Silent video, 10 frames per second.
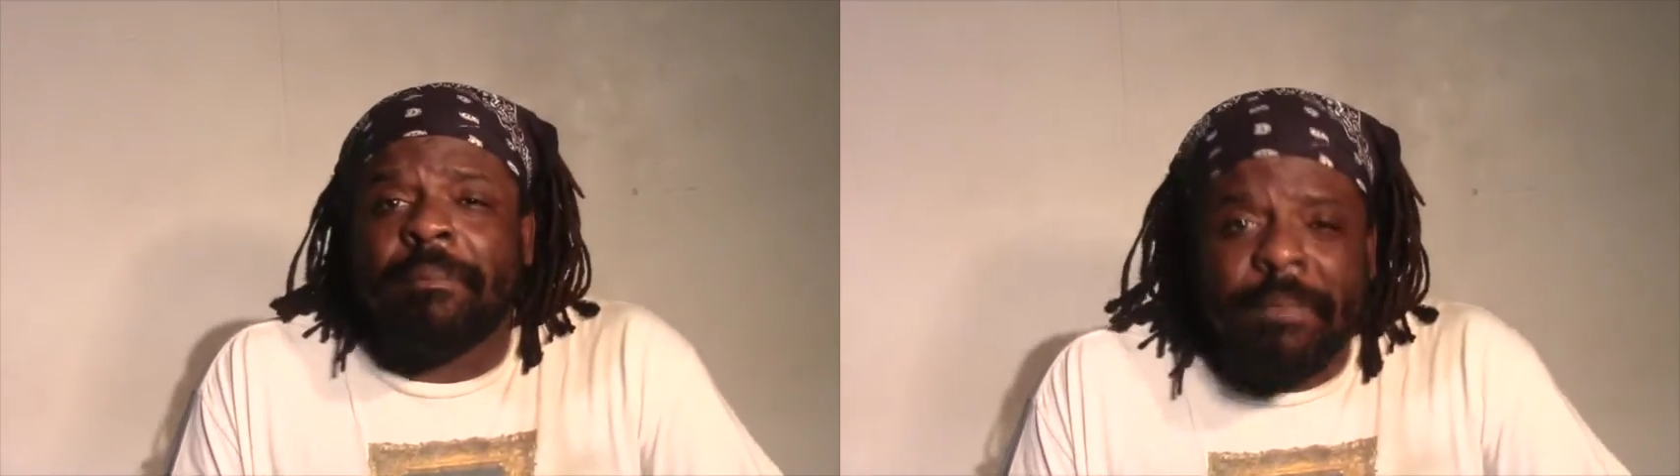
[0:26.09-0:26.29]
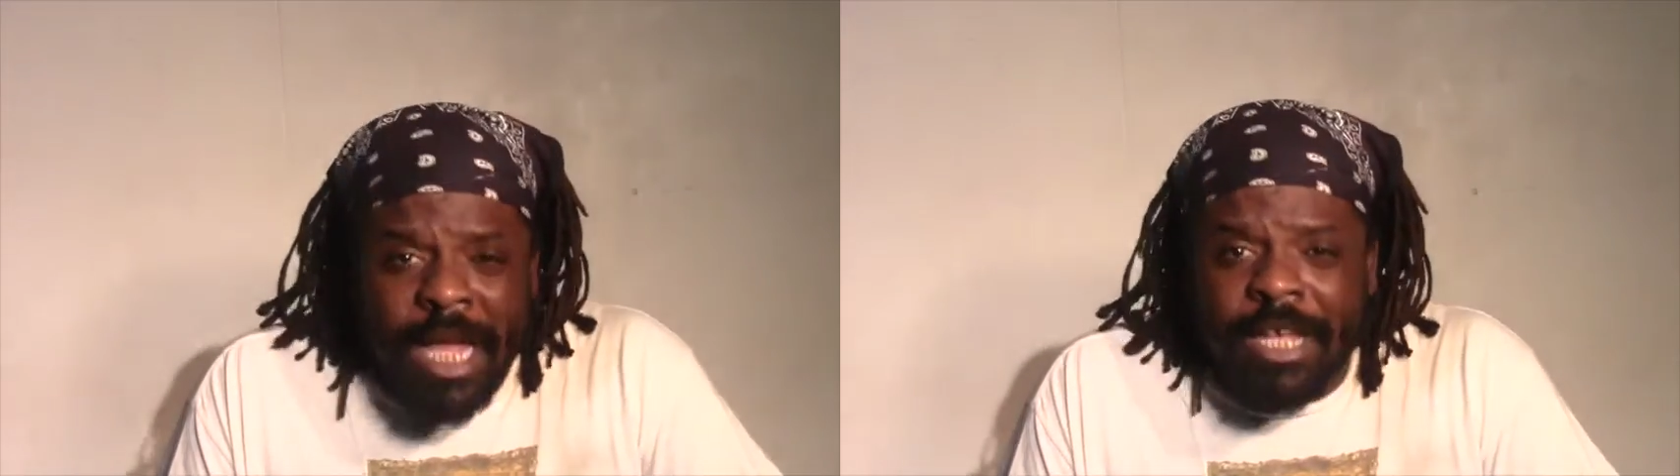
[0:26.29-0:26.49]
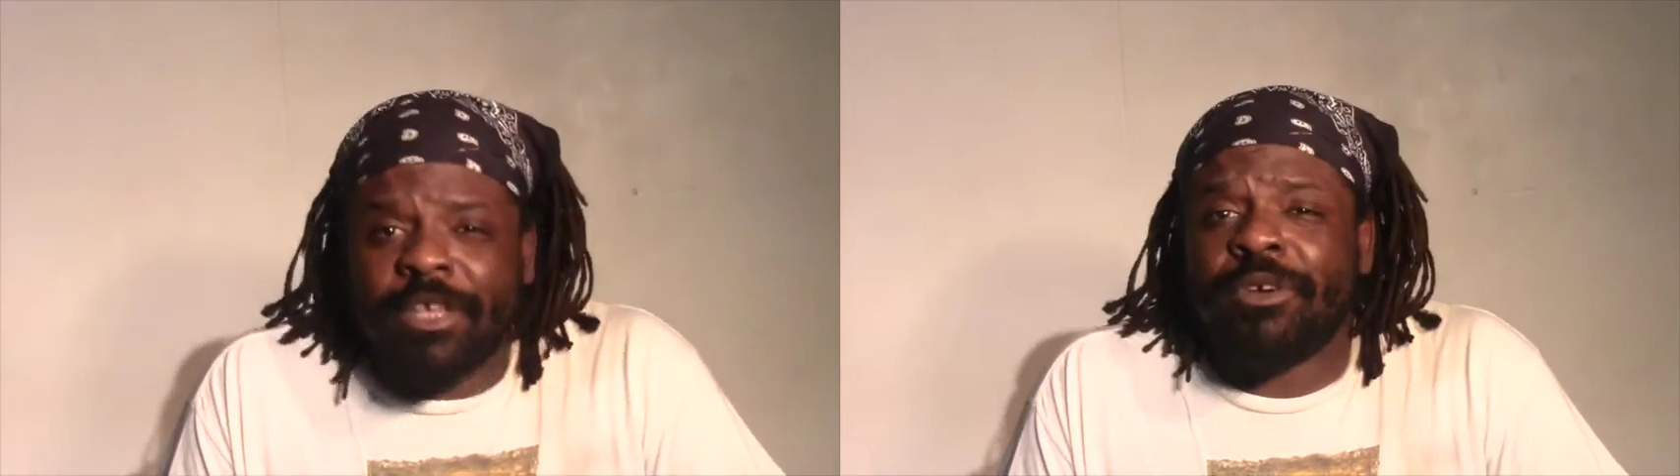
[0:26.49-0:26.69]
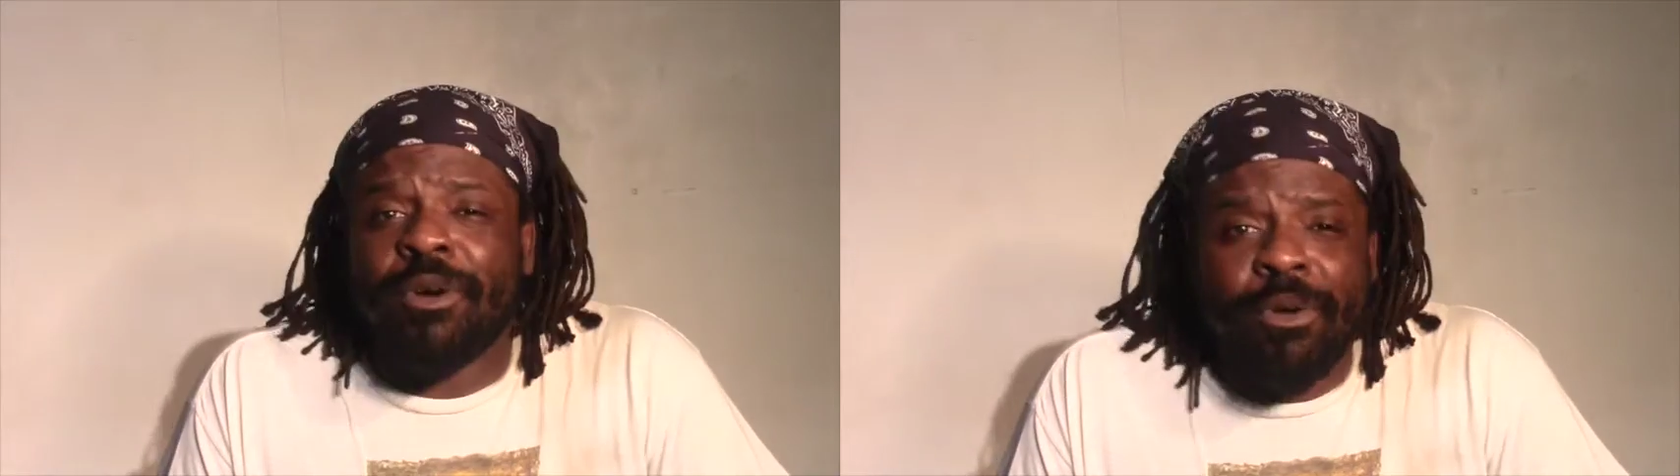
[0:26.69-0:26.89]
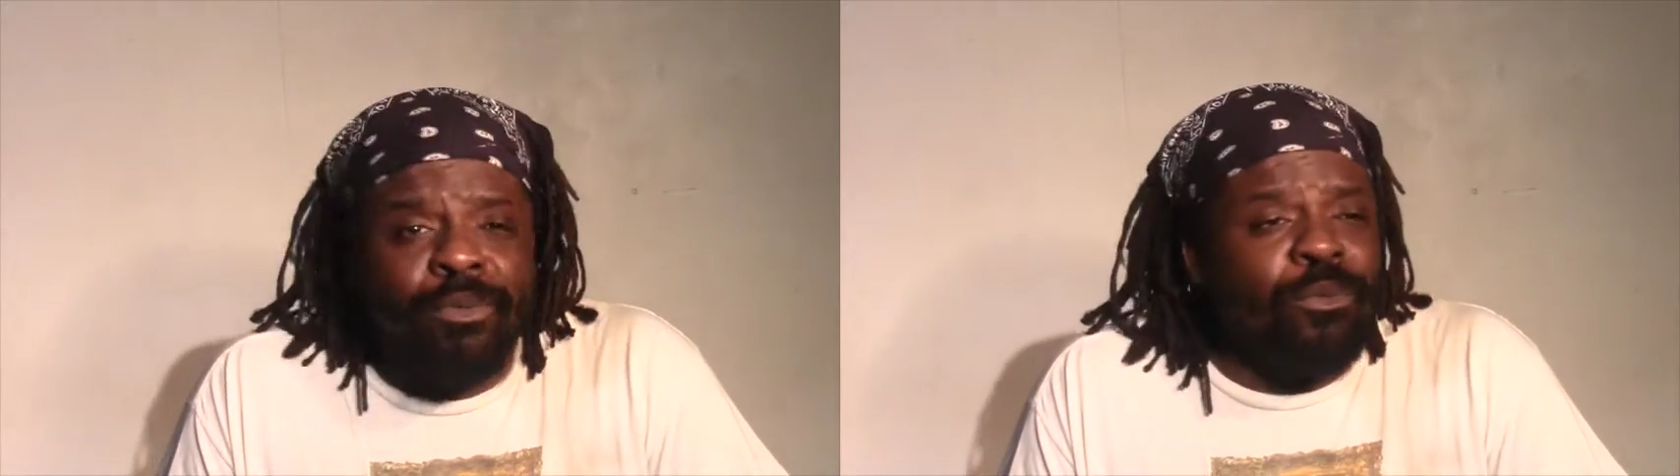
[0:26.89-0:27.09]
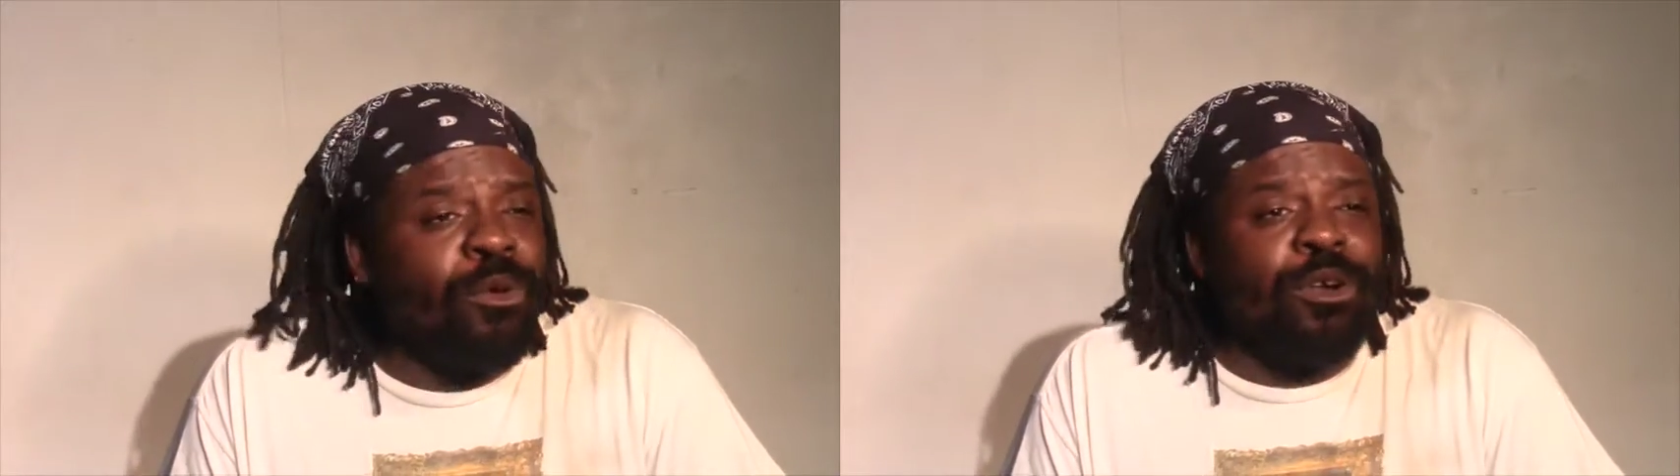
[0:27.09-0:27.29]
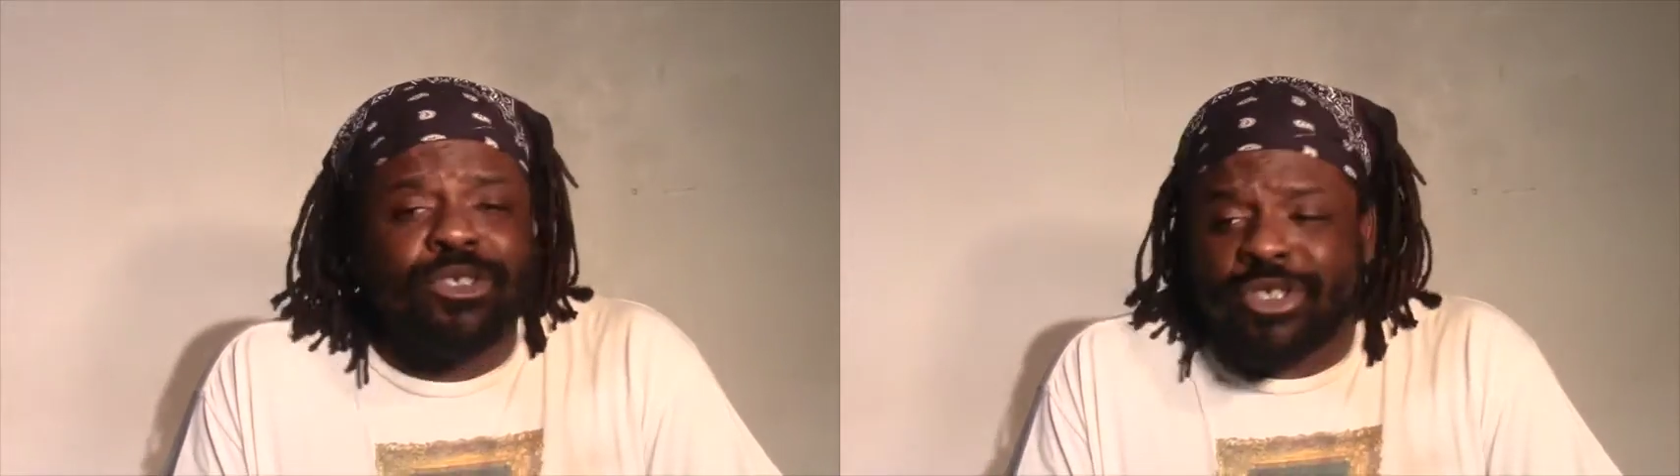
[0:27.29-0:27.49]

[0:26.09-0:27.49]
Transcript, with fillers: make your own work.